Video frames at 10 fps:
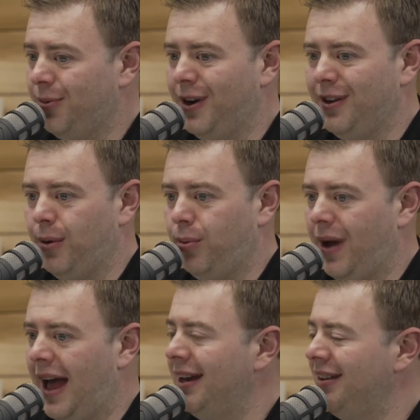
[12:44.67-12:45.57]
where that
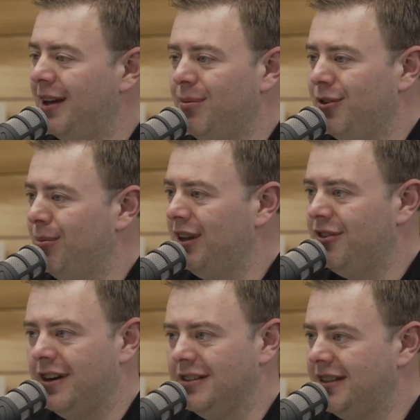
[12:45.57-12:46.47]
anytime somebody
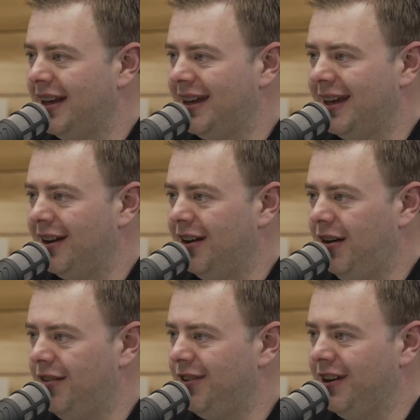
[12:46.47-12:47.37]
starts thinking
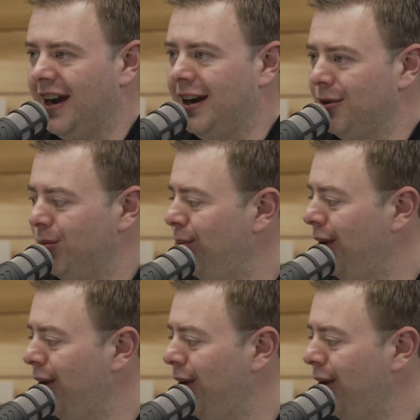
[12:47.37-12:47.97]
of their garden,